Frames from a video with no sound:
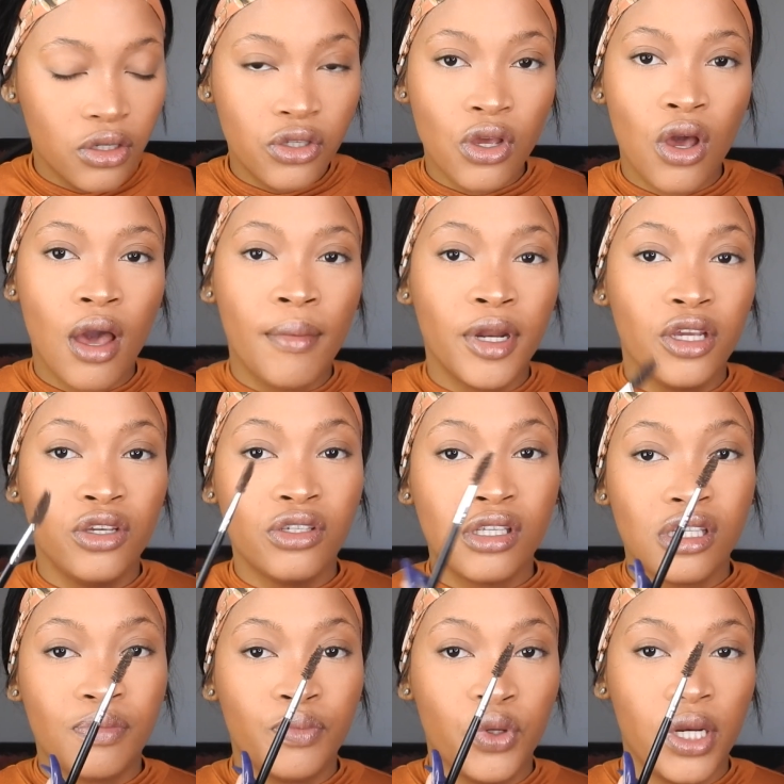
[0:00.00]
So I'm going to use
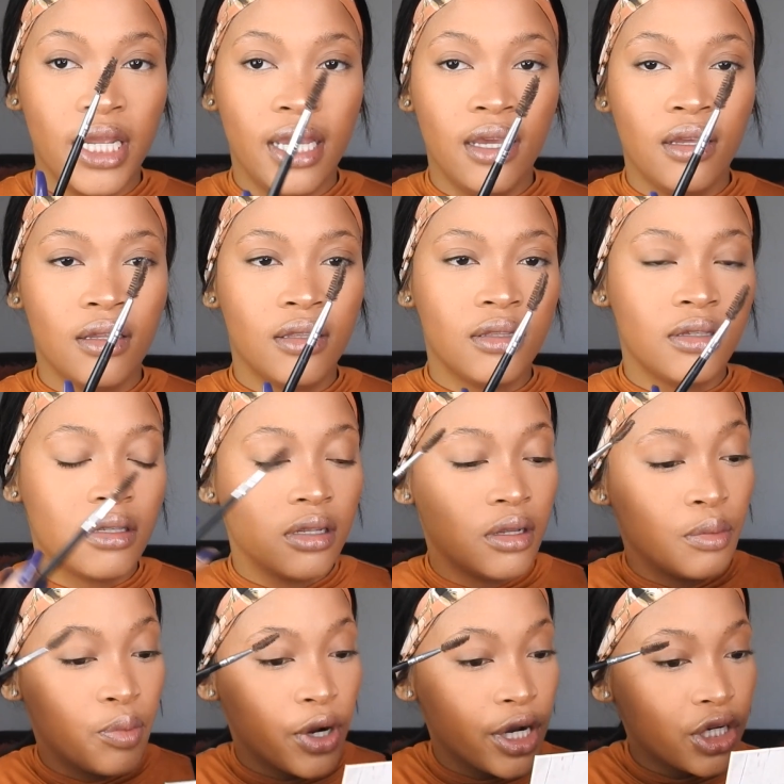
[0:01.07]
a spoolie, this
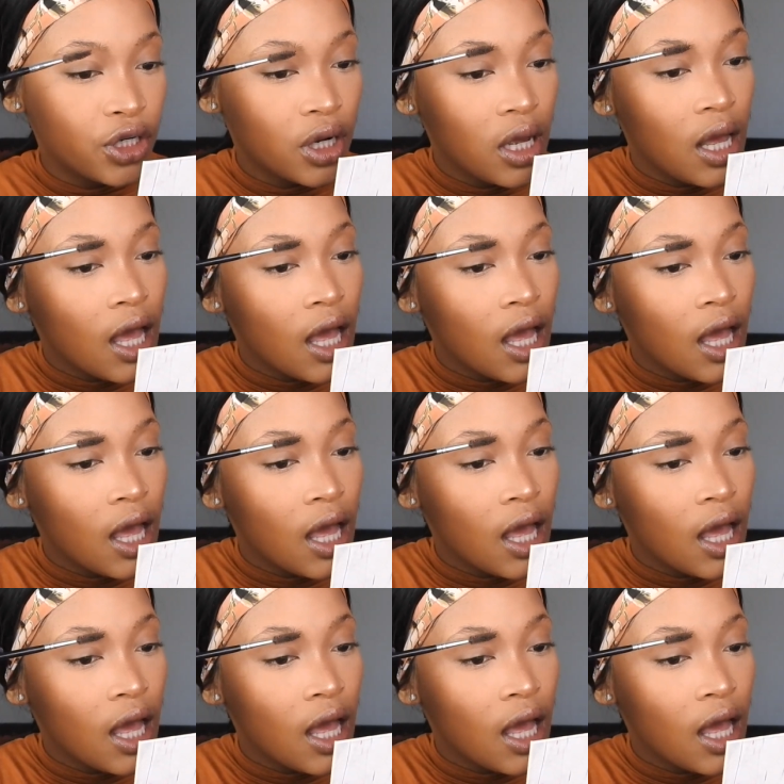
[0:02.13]
little brush,